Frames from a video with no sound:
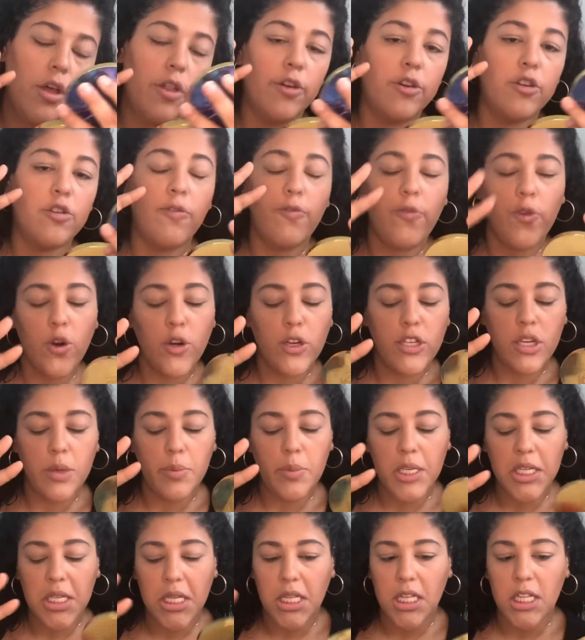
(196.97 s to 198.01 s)
There's 4
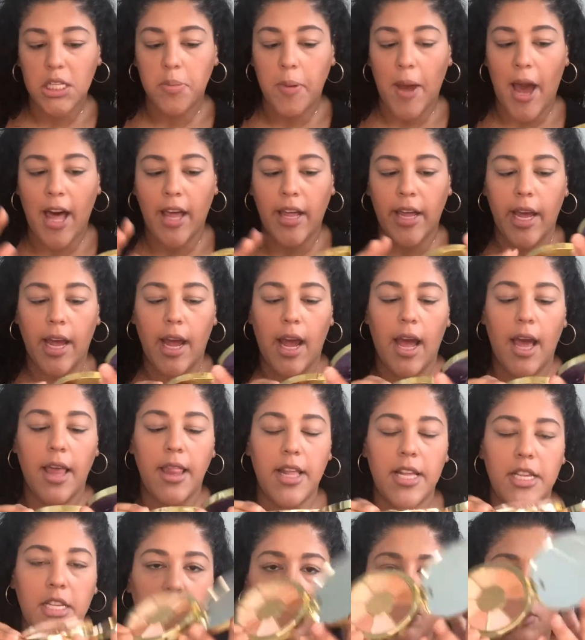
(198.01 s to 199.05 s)
shimmers in this palette, and this